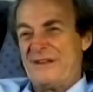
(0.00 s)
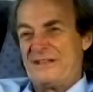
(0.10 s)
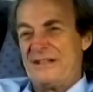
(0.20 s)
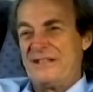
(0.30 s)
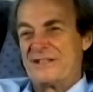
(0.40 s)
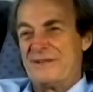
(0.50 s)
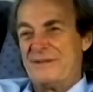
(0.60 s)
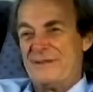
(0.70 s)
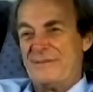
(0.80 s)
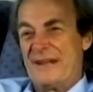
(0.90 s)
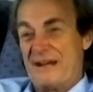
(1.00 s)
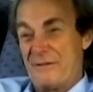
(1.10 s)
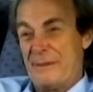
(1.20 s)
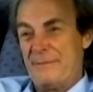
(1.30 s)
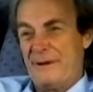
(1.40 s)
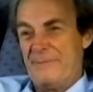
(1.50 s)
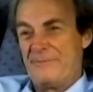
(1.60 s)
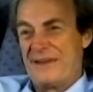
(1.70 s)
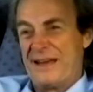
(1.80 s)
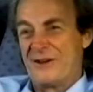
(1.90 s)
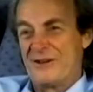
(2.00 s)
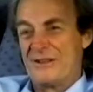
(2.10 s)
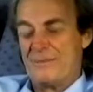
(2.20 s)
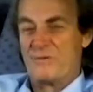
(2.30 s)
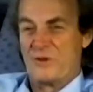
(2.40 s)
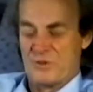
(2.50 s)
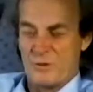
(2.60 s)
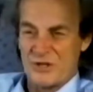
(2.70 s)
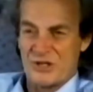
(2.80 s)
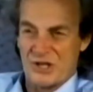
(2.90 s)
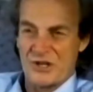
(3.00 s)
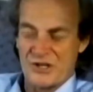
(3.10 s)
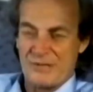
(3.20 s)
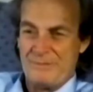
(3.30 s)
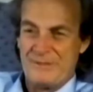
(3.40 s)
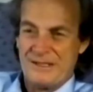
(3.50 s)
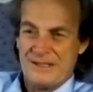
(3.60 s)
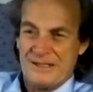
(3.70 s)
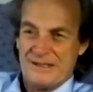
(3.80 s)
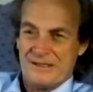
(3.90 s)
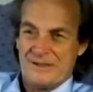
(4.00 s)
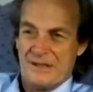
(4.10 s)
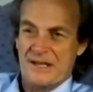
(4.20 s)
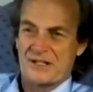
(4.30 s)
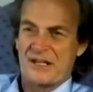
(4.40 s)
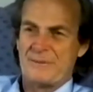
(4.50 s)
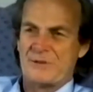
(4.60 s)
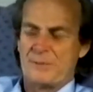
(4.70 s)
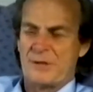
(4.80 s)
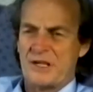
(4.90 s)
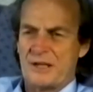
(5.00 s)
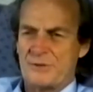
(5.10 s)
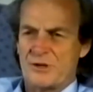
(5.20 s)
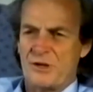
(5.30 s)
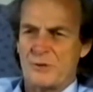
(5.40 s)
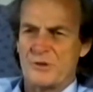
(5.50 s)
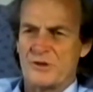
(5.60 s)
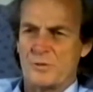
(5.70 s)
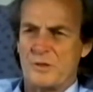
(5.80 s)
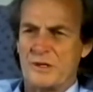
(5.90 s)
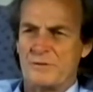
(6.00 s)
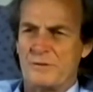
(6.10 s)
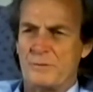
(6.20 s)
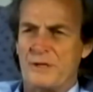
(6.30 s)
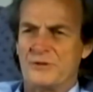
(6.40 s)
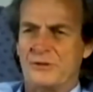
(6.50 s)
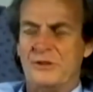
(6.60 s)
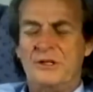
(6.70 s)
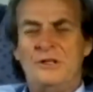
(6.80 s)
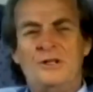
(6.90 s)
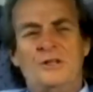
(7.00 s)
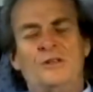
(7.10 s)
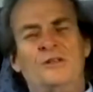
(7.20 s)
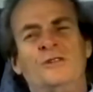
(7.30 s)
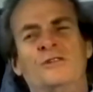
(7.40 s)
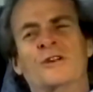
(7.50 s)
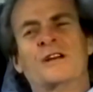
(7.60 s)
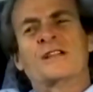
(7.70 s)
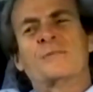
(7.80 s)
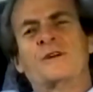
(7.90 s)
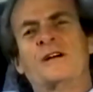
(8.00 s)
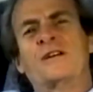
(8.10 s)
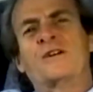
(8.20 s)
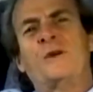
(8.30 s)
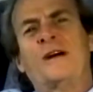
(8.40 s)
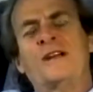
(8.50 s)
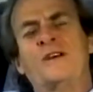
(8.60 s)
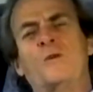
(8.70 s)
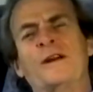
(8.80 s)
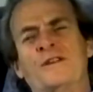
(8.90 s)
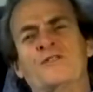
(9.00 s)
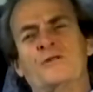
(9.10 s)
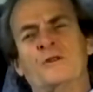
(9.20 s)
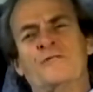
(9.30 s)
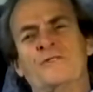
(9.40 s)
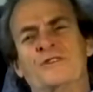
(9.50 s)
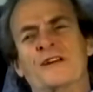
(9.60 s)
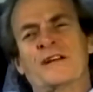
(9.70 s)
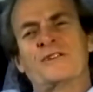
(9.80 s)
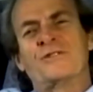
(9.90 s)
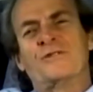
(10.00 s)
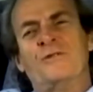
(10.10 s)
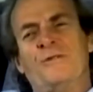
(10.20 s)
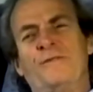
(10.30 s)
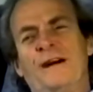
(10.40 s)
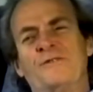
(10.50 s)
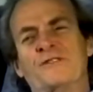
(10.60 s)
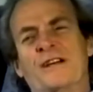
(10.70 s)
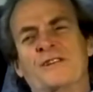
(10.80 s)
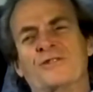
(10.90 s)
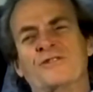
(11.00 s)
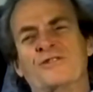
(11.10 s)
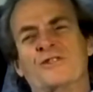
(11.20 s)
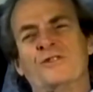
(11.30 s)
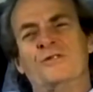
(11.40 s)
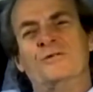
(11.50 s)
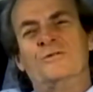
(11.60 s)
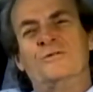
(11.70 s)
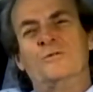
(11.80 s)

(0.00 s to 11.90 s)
I'd tell you some of them that I remember. I learned them. Of course, once you learn them, the next time somebody comes along with this wonderful puzzle, you look at them kind of quietly, you wait 2 or 3 seconds or 5 seconds to show